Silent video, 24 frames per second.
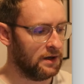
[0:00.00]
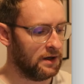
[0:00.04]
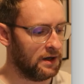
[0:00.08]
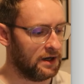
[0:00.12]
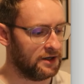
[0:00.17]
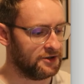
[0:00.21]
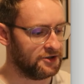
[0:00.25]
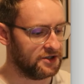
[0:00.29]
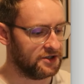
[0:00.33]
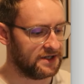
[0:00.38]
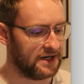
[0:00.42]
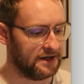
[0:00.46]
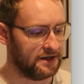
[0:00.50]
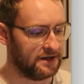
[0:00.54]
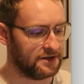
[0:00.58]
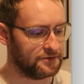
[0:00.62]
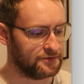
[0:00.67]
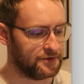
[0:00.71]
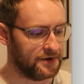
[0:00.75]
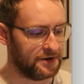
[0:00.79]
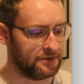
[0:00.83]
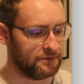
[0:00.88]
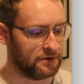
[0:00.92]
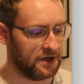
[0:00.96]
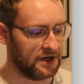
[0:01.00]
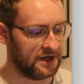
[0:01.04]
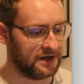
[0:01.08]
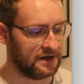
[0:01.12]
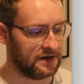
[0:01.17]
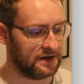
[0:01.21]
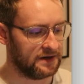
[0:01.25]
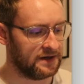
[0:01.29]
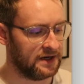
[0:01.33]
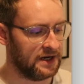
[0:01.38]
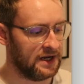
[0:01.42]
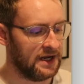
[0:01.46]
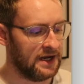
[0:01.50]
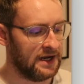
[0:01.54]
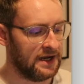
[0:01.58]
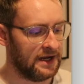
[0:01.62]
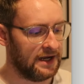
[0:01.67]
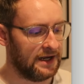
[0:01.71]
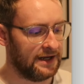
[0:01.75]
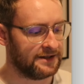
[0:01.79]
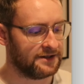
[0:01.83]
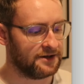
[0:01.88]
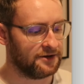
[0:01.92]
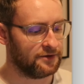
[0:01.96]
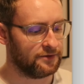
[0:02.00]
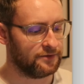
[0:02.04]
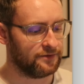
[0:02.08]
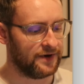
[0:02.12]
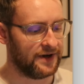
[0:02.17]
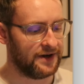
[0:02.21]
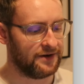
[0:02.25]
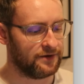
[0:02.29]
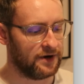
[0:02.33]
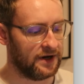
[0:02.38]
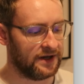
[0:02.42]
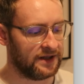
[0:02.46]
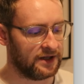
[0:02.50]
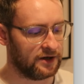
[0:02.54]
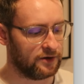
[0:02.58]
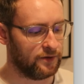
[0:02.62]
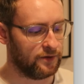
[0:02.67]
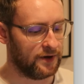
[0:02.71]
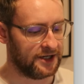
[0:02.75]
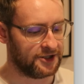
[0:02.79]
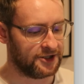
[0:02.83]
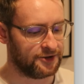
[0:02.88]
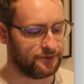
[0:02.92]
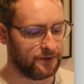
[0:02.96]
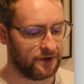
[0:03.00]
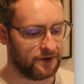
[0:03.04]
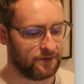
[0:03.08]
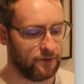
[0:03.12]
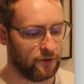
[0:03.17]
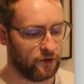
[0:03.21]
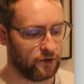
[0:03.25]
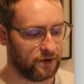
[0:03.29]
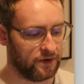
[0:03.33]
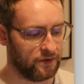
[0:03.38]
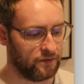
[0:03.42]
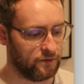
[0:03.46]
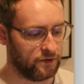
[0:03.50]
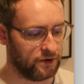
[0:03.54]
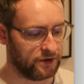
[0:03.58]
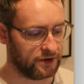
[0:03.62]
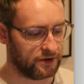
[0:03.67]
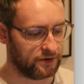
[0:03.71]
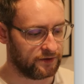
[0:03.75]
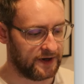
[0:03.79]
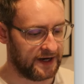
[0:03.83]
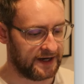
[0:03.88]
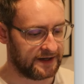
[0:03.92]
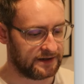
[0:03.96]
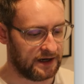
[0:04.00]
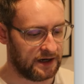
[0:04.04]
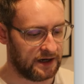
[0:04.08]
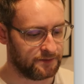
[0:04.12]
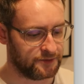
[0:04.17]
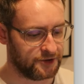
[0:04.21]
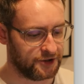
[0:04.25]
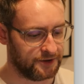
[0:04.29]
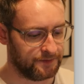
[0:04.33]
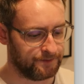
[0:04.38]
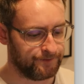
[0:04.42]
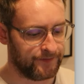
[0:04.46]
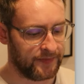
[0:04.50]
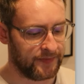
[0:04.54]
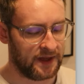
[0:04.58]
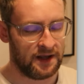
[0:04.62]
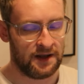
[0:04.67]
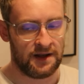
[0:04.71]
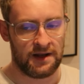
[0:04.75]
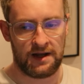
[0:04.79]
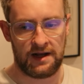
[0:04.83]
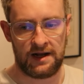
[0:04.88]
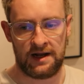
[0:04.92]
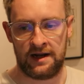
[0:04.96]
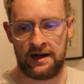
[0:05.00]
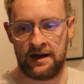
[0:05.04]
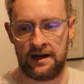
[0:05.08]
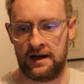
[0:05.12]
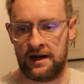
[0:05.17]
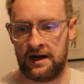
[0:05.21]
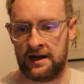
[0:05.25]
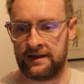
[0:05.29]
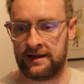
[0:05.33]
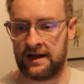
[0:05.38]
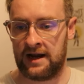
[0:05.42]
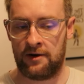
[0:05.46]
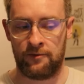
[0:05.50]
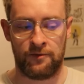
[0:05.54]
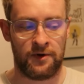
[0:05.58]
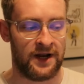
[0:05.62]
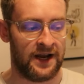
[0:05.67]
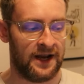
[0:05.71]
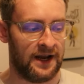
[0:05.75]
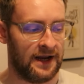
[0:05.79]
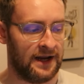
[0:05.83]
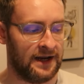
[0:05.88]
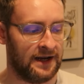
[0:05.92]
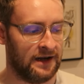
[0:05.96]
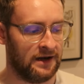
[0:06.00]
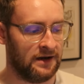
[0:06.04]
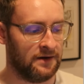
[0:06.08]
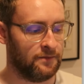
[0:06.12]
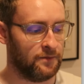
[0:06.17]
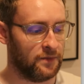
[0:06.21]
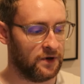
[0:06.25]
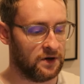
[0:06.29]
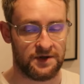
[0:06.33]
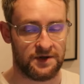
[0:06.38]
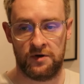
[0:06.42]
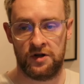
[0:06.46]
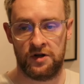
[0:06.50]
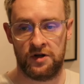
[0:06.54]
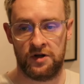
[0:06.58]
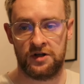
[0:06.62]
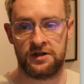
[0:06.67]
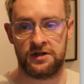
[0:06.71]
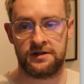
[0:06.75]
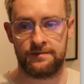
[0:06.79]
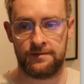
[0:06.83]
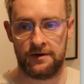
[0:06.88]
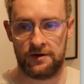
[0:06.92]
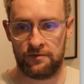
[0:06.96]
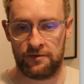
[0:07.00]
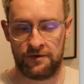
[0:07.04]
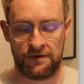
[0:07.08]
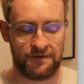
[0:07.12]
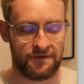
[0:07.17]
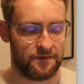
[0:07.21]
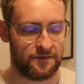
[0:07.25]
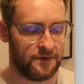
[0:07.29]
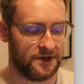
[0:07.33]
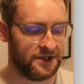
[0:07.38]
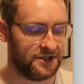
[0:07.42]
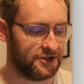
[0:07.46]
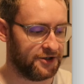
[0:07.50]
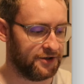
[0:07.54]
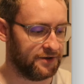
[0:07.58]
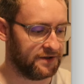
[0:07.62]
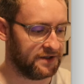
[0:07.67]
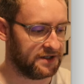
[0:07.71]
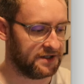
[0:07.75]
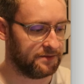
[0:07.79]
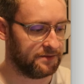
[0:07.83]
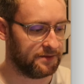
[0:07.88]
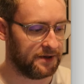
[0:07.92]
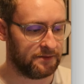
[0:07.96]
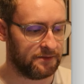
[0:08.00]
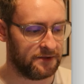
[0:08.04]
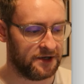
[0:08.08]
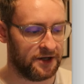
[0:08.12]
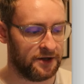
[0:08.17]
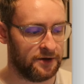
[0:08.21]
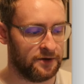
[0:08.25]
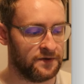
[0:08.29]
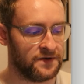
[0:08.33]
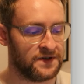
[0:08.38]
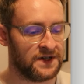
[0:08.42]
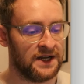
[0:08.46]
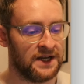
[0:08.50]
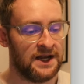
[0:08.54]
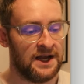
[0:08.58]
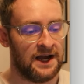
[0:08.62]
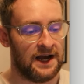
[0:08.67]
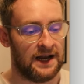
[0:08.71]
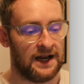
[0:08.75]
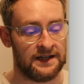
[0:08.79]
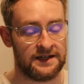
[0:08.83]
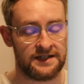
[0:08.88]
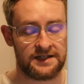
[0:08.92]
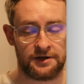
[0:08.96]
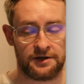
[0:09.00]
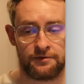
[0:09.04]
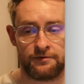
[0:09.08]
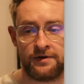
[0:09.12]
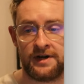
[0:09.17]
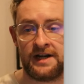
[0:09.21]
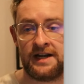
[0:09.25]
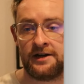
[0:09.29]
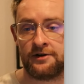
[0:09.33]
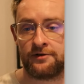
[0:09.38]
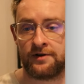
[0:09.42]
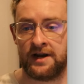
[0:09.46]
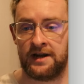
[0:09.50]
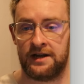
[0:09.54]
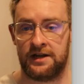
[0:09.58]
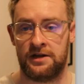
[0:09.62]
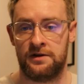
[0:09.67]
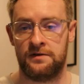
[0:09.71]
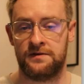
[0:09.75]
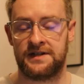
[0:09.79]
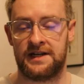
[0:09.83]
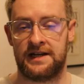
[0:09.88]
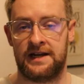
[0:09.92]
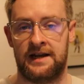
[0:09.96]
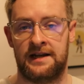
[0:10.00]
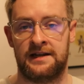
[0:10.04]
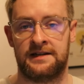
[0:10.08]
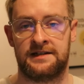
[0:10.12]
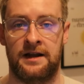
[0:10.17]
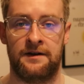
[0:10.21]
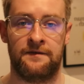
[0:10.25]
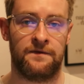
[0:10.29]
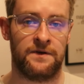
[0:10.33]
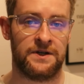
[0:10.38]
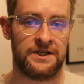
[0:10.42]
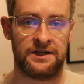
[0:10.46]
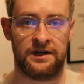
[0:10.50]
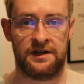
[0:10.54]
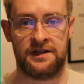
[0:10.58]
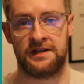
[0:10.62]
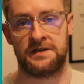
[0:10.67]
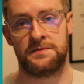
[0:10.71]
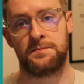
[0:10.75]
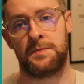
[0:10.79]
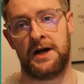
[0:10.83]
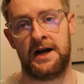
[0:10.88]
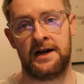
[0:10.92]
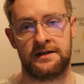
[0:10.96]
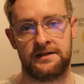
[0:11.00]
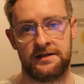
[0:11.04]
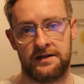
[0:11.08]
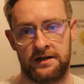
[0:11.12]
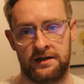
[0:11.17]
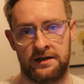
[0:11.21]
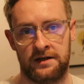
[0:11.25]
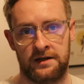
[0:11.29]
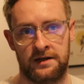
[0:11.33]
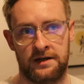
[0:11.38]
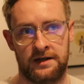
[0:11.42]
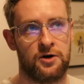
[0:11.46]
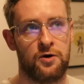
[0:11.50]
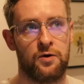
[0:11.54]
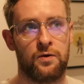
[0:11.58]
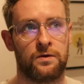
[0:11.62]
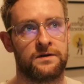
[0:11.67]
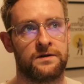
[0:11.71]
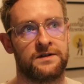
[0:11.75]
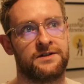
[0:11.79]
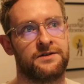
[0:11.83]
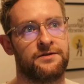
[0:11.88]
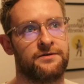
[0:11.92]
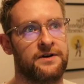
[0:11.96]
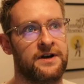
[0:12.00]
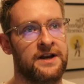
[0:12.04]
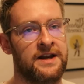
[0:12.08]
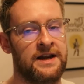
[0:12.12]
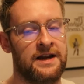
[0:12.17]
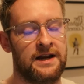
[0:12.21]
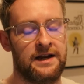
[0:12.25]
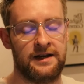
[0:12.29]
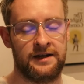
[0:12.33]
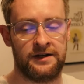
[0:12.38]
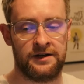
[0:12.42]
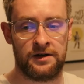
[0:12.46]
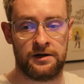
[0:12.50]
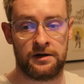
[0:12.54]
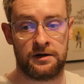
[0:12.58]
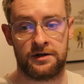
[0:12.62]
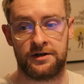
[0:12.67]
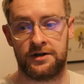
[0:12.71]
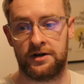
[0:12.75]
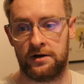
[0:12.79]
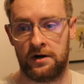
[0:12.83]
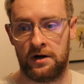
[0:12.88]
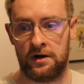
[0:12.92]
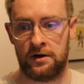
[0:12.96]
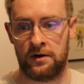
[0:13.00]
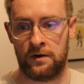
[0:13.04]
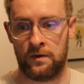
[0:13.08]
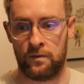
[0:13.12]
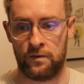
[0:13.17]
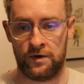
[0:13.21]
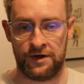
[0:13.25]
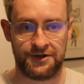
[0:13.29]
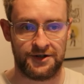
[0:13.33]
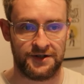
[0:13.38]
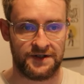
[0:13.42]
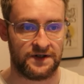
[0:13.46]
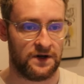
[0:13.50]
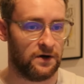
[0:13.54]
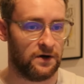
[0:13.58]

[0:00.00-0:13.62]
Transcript: Just get it to rewrite it. It's going to rewrite the question with more than one correct option. And that way it becomes a multiple one for my students to be able to use. And this is a really great use case. If we tie this back to course 3 in Nurture Learn, which is